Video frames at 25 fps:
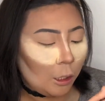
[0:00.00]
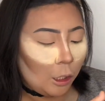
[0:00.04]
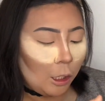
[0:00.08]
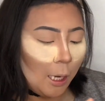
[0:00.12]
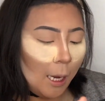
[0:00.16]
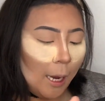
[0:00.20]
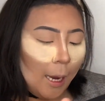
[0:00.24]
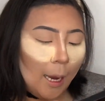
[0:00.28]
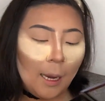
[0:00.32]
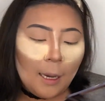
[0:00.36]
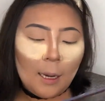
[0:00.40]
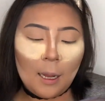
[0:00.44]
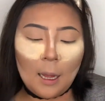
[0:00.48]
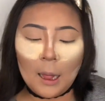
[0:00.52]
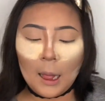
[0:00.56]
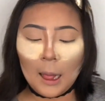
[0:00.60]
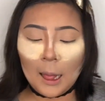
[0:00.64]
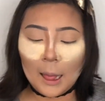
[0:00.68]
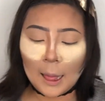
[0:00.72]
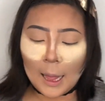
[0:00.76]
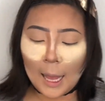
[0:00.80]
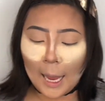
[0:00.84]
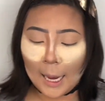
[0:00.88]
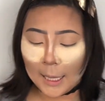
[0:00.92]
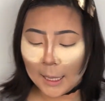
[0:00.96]
shade
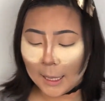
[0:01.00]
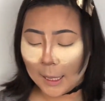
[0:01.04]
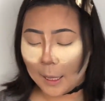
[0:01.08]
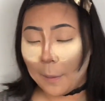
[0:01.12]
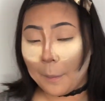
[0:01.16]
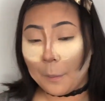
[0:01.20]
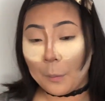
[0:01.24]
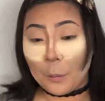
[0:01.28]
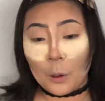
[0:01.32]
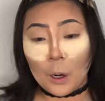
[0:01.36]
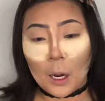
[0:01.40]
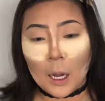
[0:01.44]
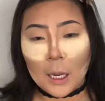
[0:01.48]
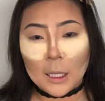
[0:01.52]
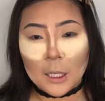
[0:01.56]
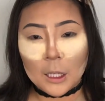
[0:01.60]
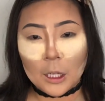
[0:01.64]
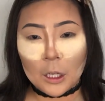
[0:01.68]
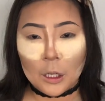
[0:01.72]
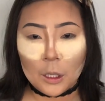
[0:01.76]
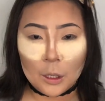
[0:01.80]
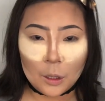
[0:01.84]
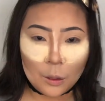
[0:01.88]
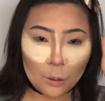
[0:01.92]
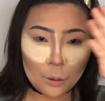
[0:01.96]
Light
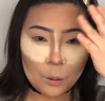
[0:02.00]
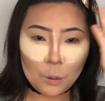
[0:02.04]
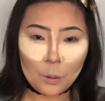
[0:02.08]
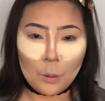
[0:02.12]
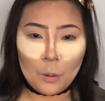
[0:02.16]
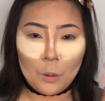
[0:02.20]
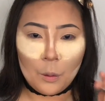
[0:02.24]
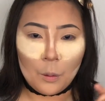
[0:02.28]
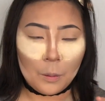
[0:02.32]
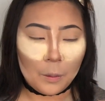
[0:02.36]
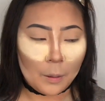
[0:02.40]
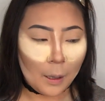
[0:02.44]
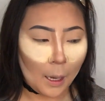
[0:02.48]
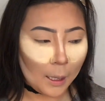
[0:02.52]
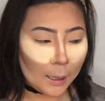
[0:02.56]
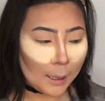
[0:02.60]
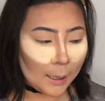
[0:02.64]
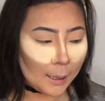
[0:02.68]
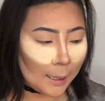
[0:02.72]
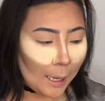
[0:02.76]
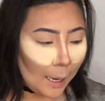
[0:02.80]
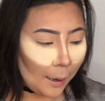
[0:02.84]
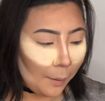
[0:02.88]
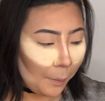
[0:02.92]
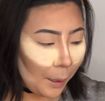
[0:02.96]
Bronzer, to
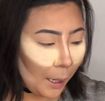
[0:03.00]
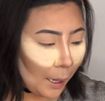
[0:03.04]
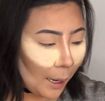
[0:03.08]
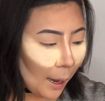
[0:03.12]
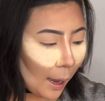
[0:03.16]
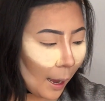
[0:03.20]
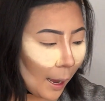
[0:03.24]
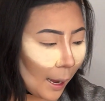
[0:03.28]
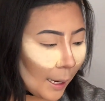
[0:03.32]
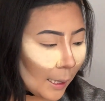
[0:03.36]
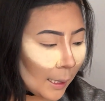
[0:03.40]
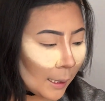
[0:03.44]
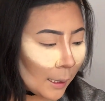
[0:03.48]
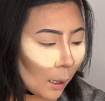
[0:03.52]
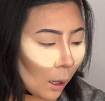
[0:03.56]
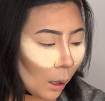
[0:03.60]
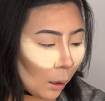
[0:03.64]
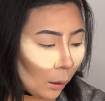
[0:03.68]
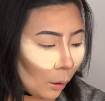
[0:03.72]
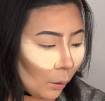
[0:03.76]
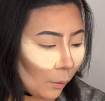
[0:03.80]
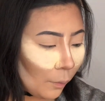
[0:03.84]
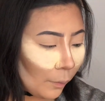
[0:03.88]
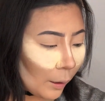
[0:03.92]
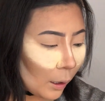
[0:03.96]
set my eyes
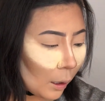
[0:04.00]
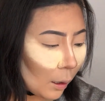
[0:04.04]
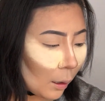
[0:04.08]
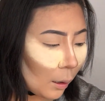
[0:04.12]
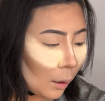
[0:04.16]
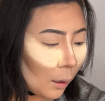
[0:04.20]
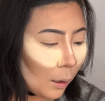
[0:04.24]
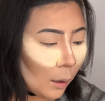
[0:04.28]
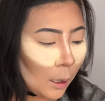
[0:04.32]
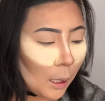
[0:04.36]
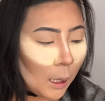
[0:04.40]
all over.